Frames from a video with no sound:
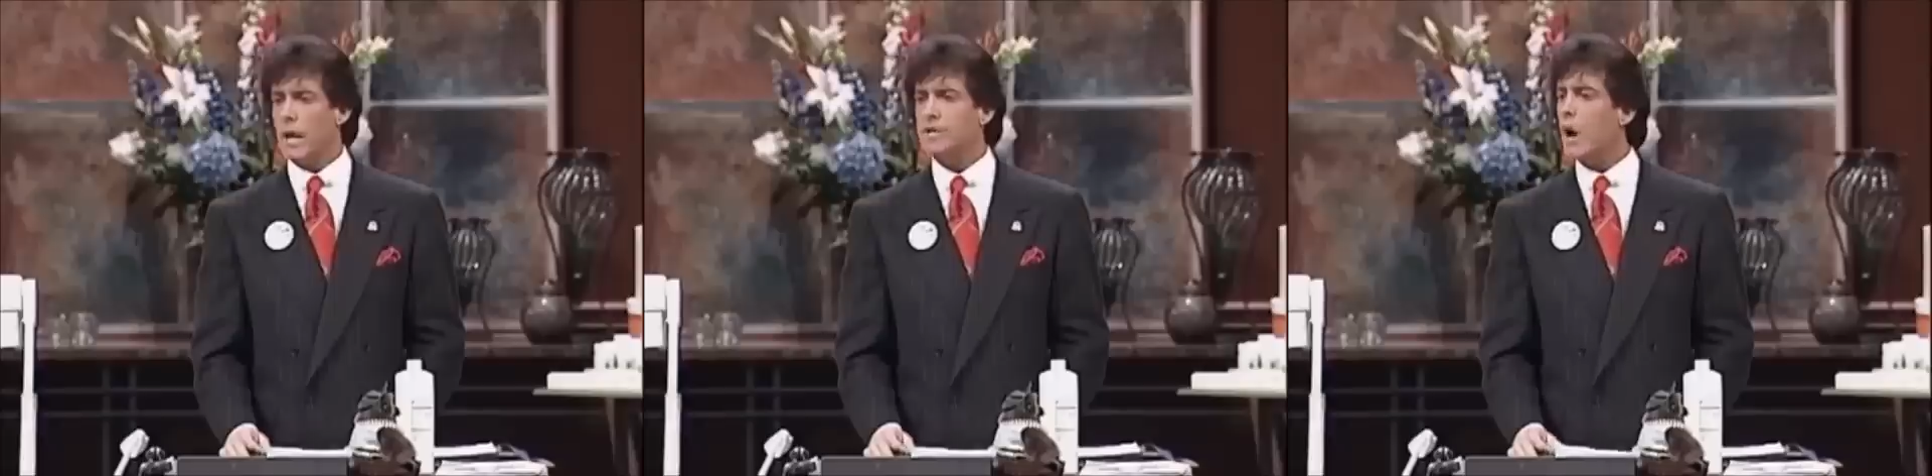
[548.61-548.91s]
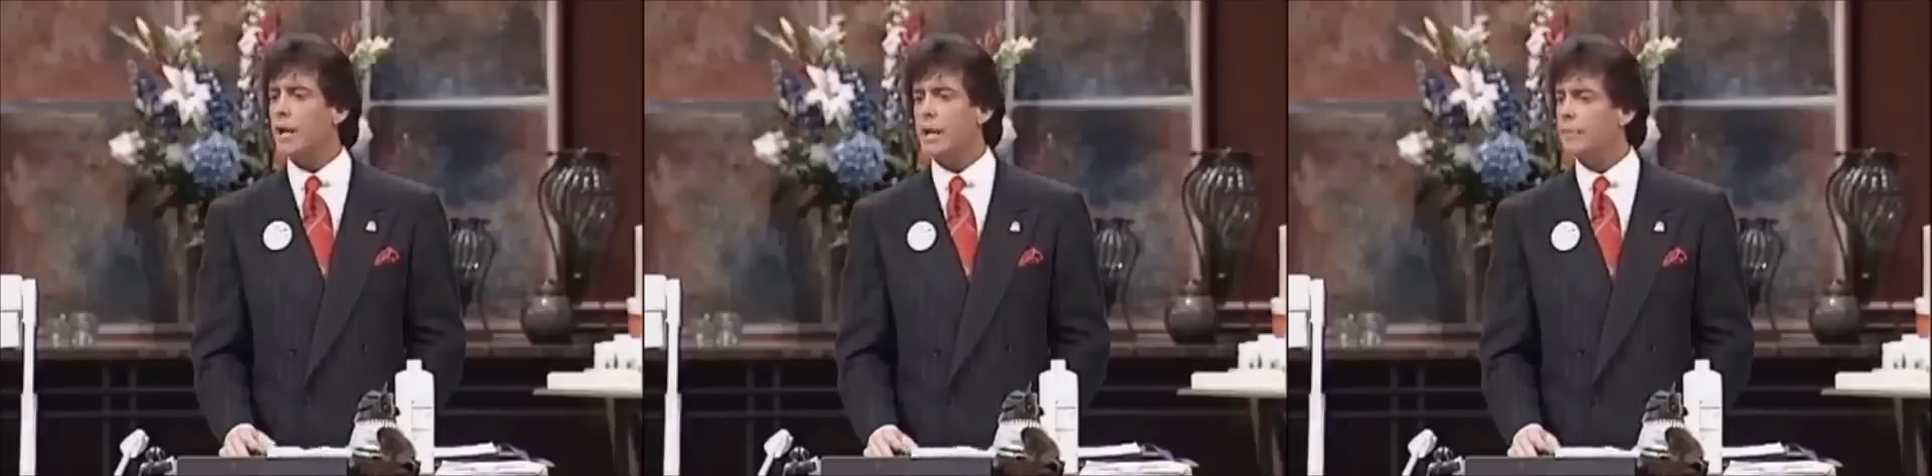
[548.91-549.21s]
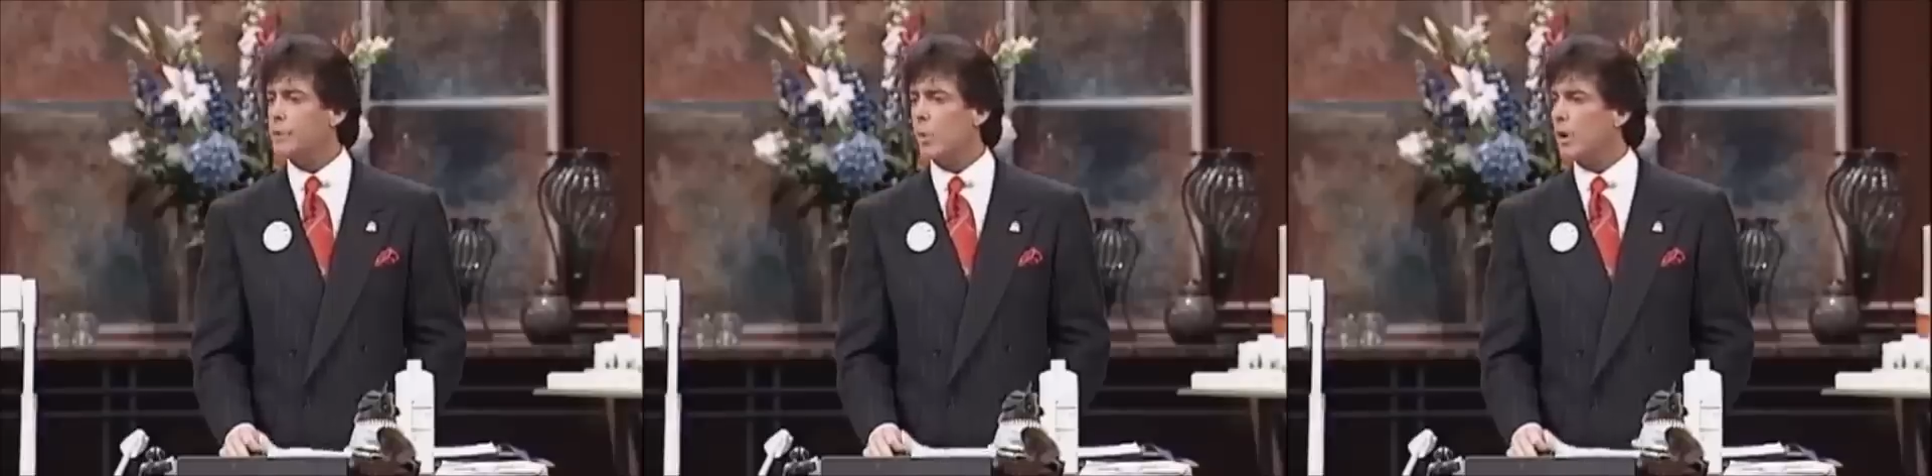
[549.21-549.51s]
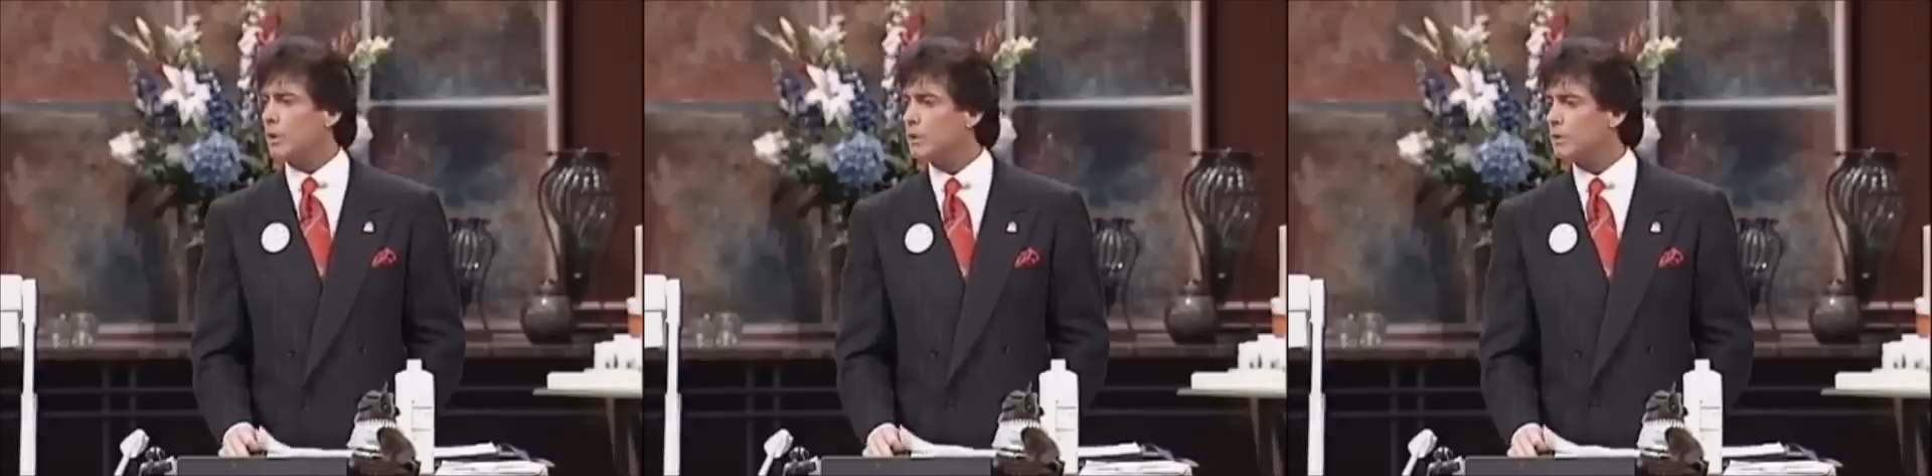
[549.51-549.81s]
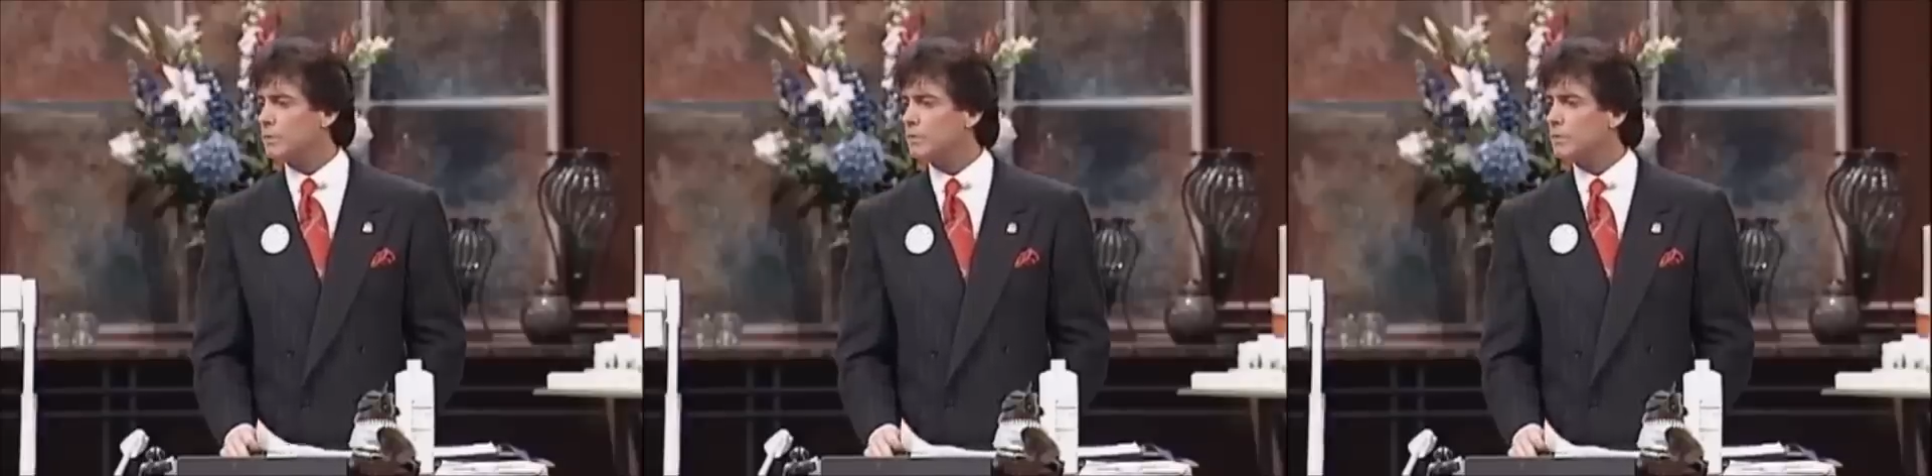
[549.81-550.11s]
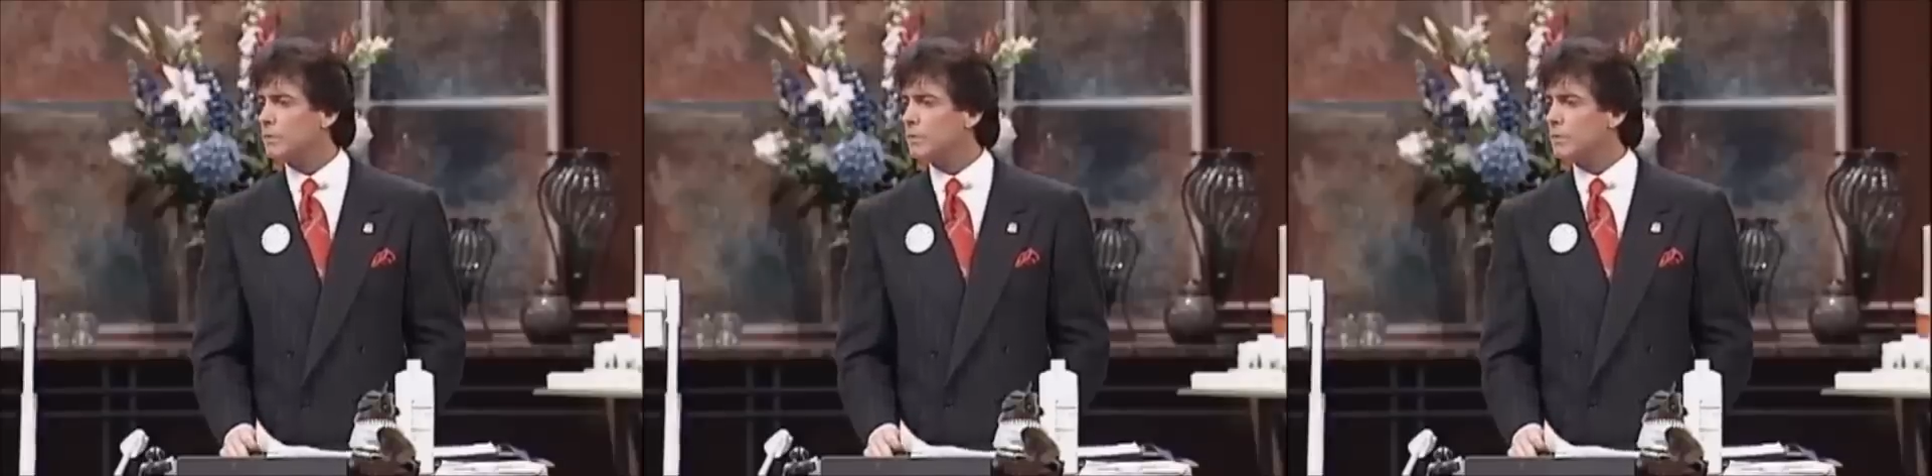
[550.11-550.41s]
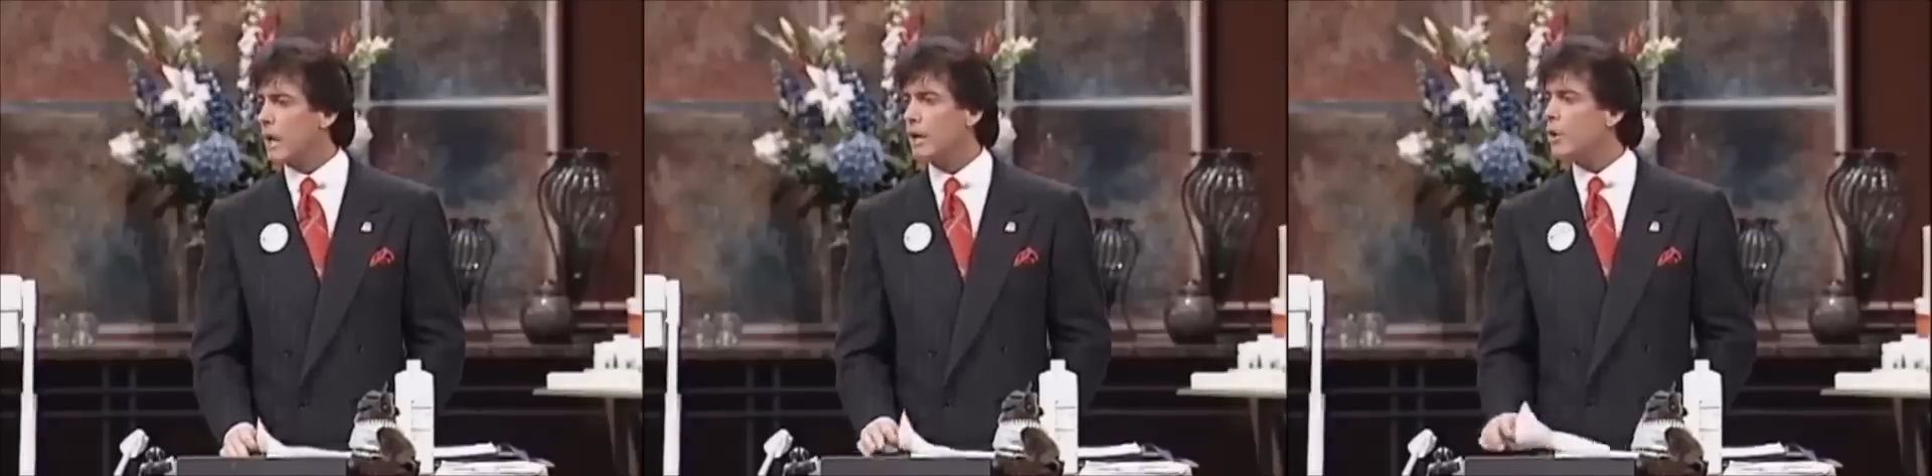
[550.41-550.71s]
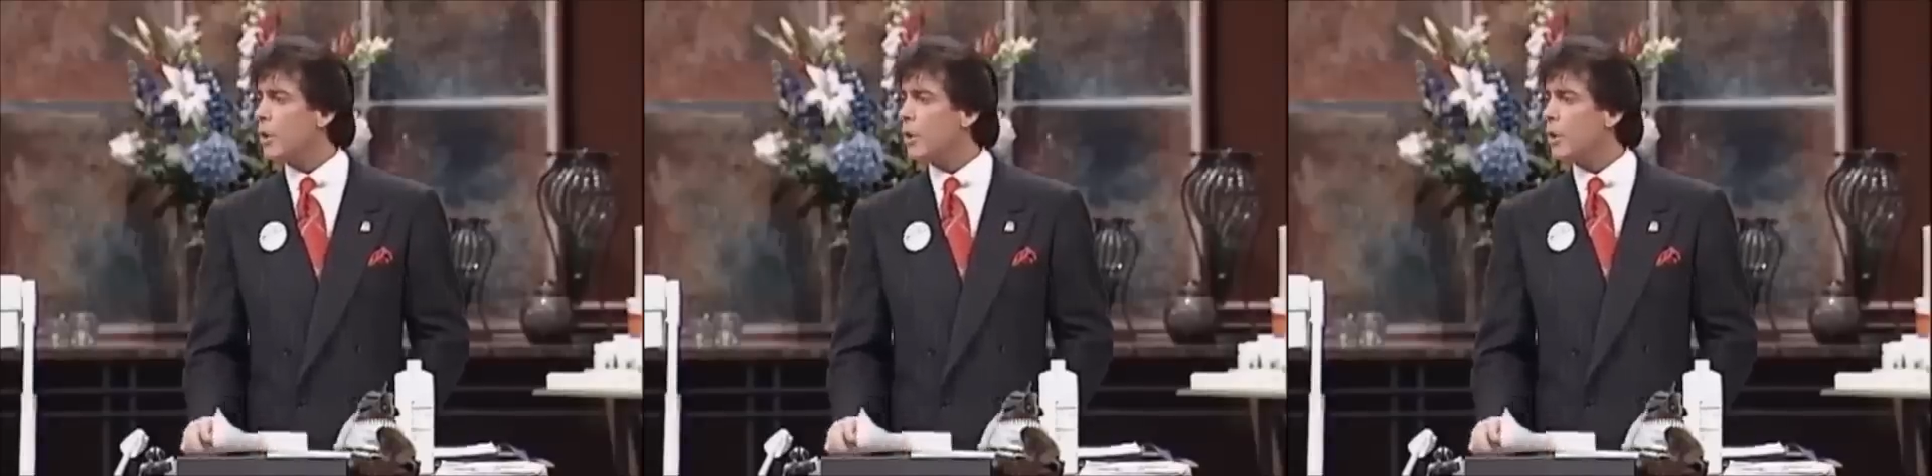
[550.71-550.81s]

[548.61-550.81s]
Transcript: That's how I get them to work. I don't